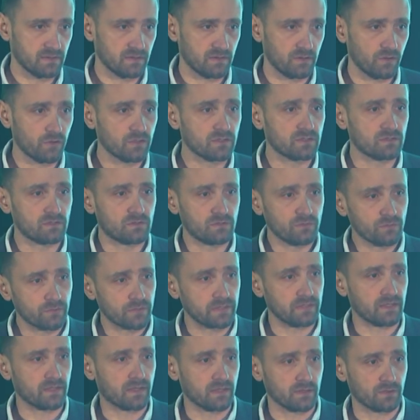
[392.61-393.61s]
not
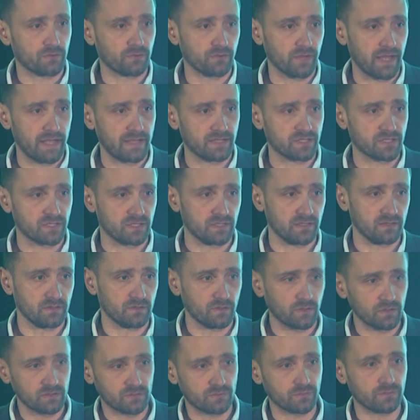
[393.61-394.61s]
during the calculation,
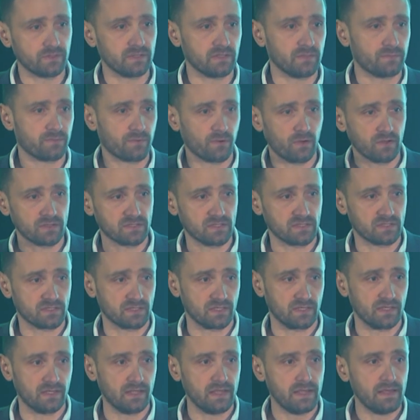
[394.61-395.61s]
not during the
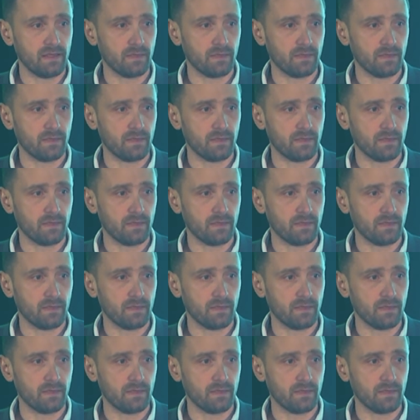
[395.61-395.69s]
processing,